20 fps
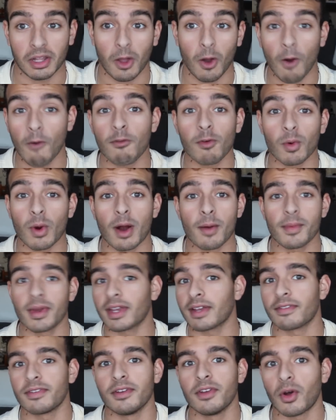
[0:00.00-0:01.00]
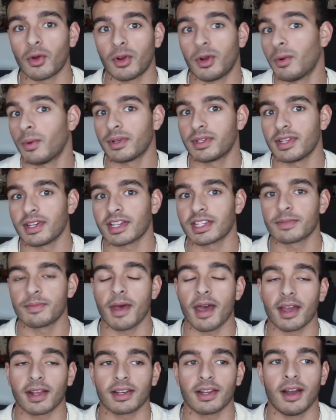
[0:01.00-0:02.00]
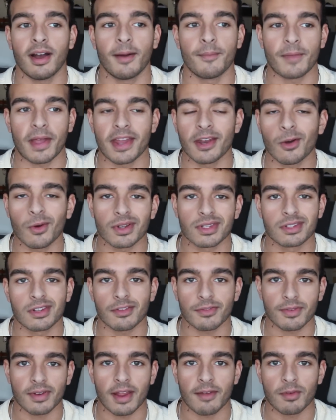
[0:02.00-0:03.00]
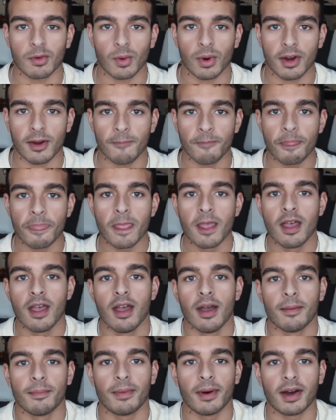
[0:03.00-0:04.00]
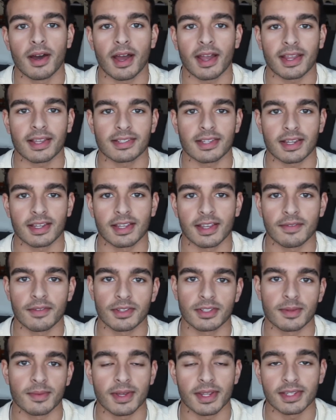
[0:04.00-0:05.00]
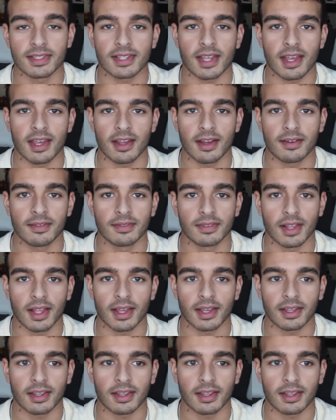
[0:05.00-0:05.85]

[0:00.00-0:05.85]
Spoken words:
overwhelming if you don't know what to expect. I know it's different everywhere, but I guess I can give you some insight of